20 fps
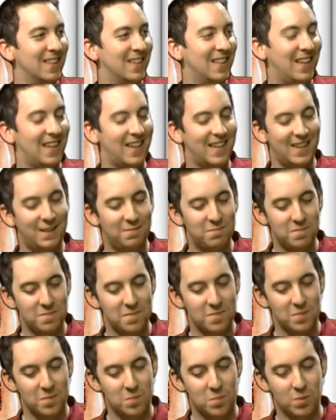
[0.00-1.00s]

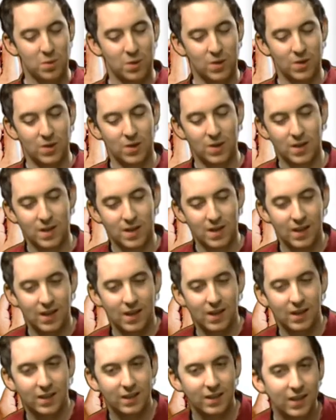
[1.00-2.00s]
But,
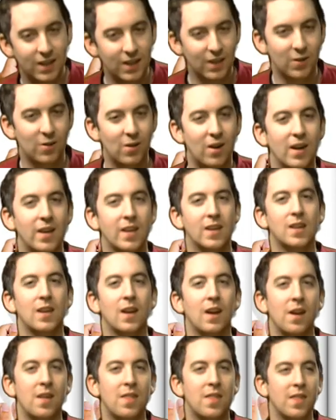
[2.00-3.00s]

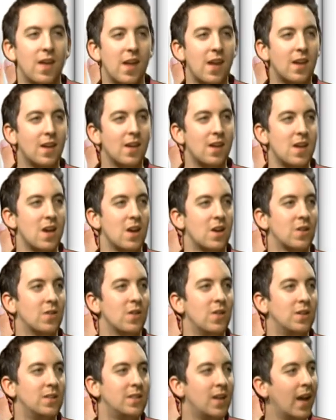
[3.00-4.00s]
I think you
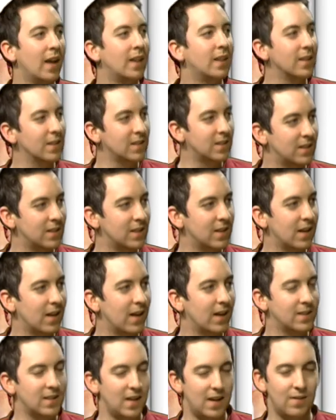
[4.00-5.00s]
could take this the
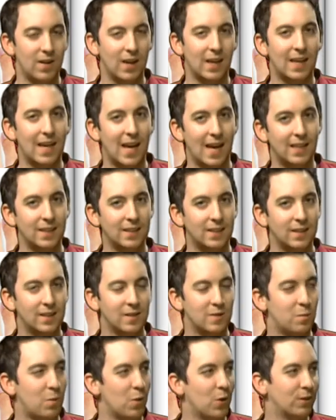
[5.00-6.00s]
next level again,
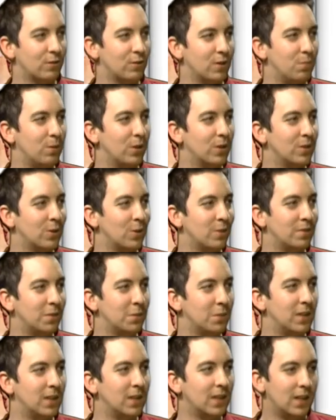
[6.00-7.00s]
Spork 3.0 if
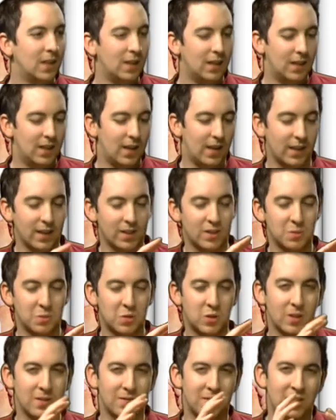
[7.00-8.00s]
you will, and get some
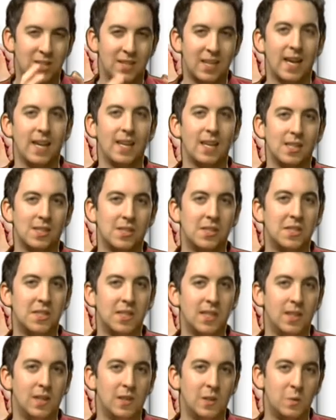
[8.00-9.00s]
sort of stainless
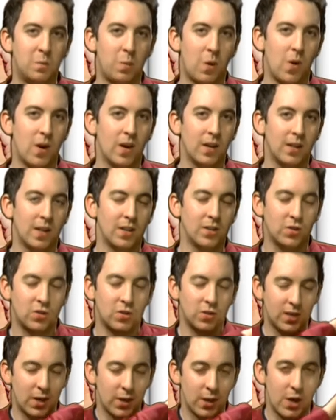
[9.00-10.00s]
steel Spork and just
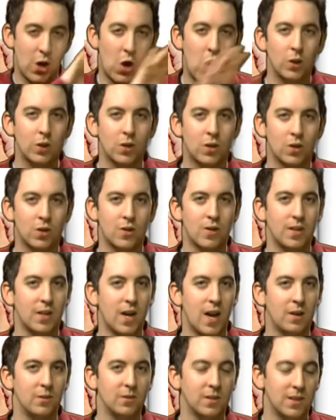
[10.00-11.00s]
cut down on all the cutlery in
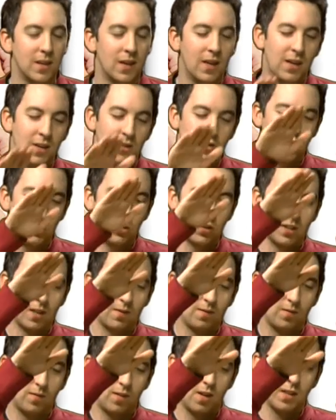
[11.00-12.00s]
your house. So you just
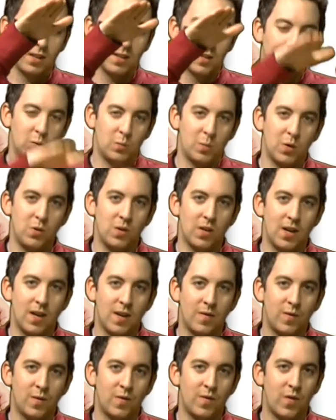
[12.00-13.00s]
have the spoon, the
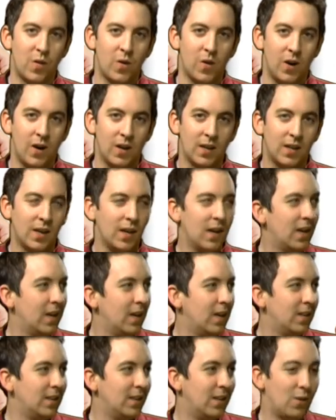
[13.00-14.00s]
knife, the fork,
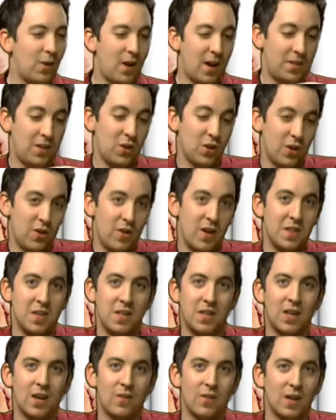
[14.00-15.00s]
at the other end
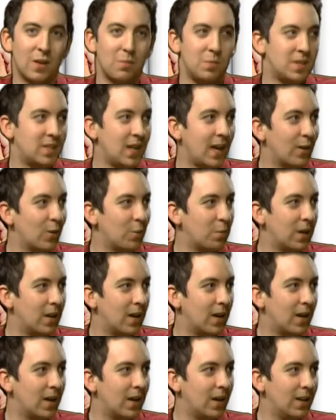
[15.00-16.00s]
then you could have a potato
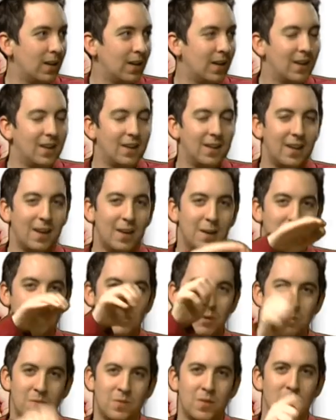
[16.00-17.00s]
peeler,
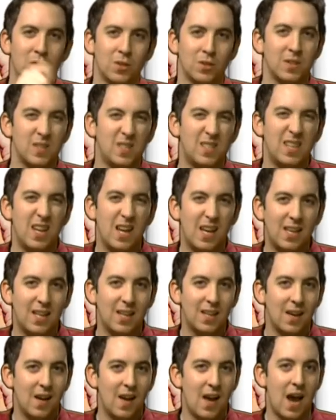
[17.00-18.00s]
something for cutting steak,
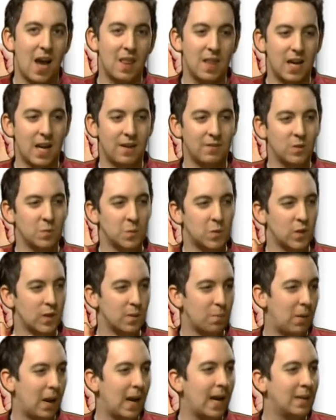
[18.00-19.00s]
and then have some sort
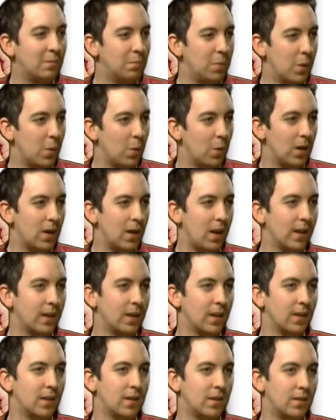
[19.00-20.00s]
of plate bowl,
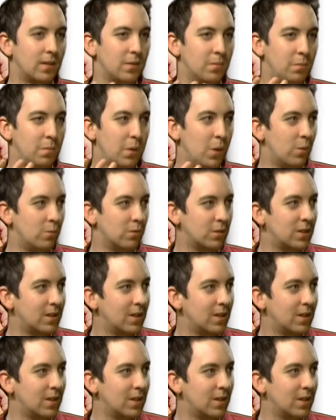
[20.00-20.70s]
like a boat.